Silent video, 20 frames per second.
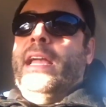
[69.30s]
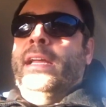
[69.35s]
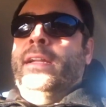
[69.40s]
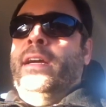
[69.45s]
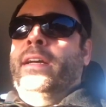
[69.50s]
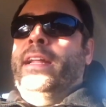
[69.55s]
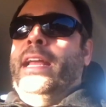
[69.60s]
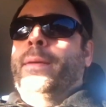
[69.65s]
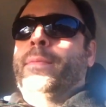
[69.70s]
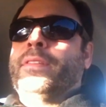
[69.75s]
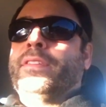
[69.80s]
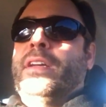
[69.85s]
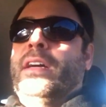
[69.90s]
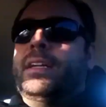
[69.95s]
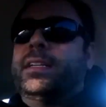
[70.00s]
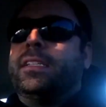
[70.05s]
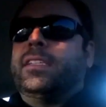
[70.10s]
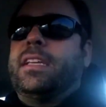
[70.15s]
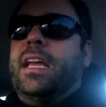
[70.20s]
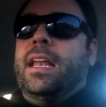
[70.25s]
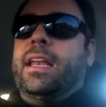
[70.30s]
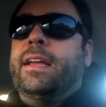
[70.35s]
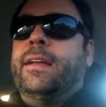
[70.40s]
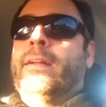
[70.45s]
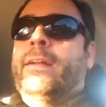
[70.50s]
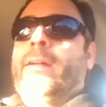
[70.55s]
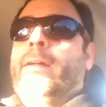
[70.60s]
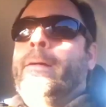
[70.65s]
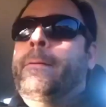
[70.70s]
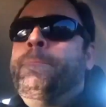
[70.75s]
on Amazon selling.
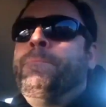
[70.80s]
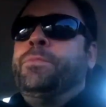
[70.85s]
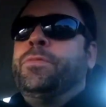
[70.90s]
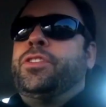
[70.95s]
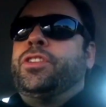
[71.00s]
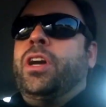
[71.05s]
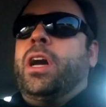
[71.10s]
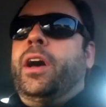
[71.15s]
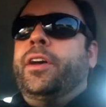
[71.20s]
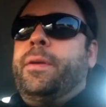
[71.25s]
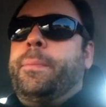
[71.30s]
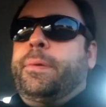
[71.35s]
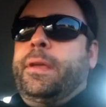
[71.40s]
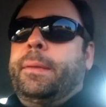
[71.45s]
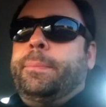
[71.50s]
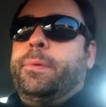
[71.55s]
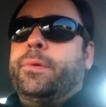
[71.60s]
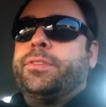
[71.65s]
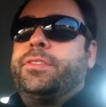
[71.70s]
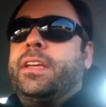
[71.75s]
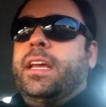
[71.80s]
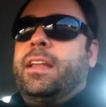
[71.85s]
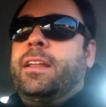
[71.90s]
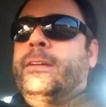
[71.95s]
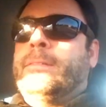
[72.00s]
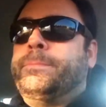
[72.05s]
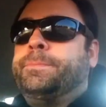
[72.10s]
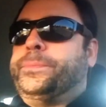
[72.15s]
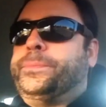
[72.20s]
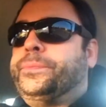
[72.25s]
A ton of people
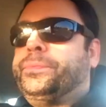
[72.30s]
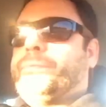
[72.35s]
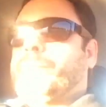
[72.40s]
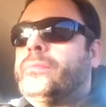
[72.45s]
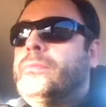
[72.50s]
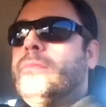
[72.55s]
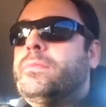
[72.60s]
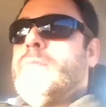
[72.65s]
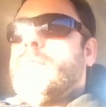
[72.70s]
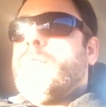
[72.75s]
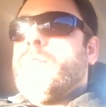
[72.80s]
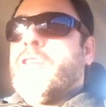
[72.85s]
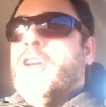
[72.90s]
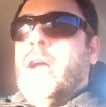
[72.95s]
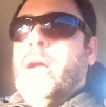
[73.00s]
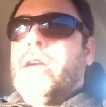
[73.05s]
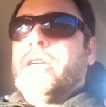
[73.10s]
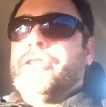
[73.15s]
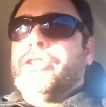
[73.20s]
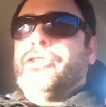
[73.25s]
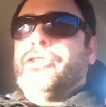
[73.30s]
selling because they're